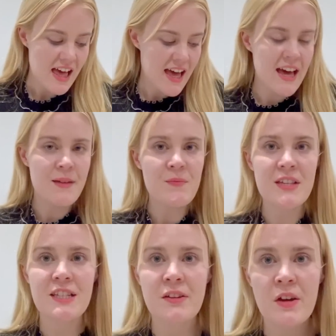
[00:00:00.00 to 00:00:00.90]
And
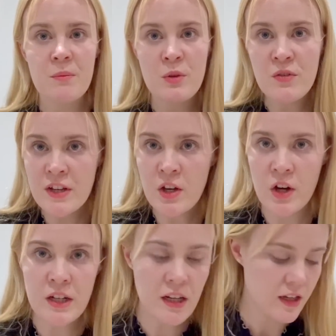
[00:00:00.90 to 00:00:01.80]
so moving
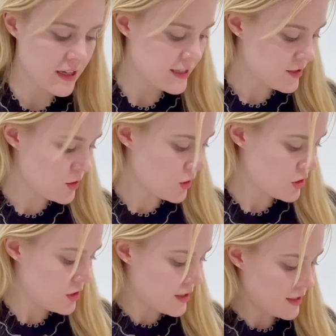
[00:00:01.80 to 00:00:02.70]
on, it's not
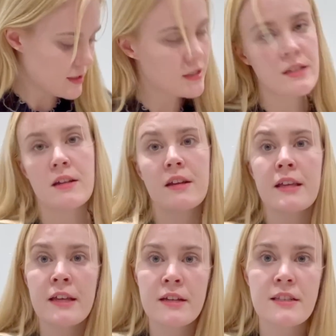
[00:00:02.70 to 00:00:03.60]
just
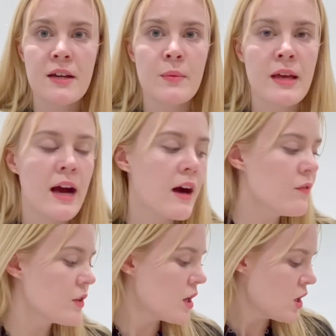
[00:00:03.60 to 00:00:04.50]
ears that we have,
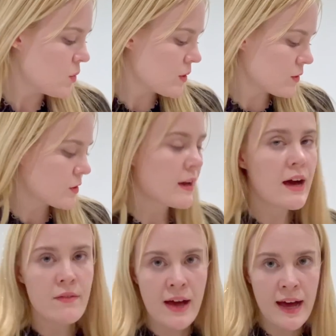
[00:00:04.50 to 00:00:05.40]
we also
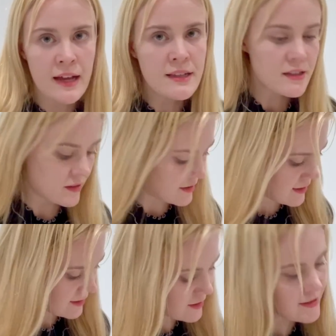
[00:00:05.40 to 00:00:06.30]
have hands. This
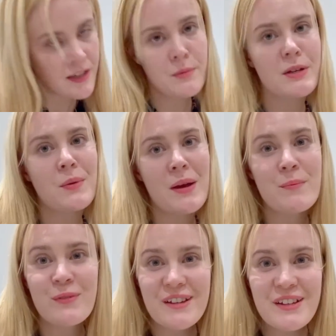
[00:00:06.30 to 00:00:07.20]
section's going to be
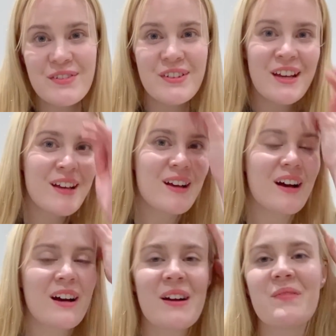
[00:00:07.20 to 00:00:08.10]
quite brief.
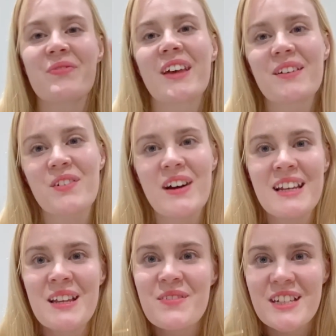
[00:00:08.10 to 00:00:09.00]
I have quite
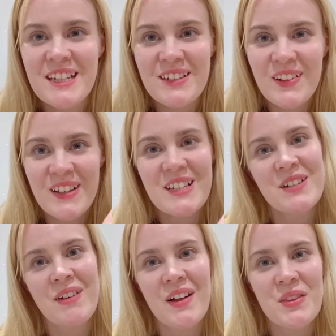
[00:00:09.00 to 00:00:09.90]
limited knowledge
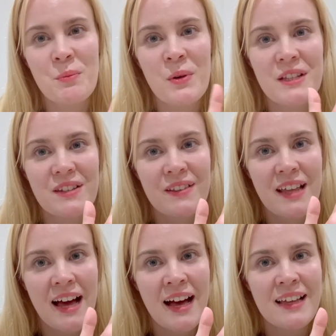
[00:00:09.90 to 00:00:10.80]
about the points on the
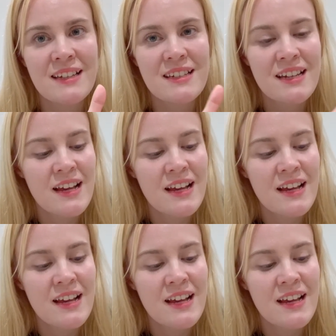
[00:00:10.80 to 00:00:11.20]
hand.